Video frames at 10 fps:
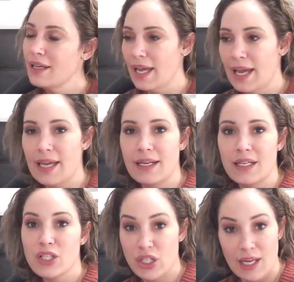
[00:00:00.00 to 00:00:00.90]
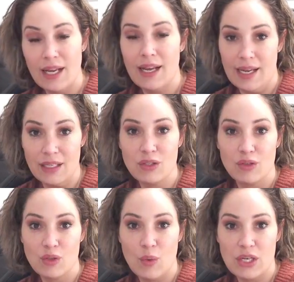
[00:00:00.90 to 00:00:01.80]
and she cannot answer
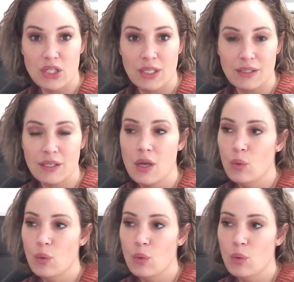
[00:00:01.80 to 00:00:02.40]
those questions.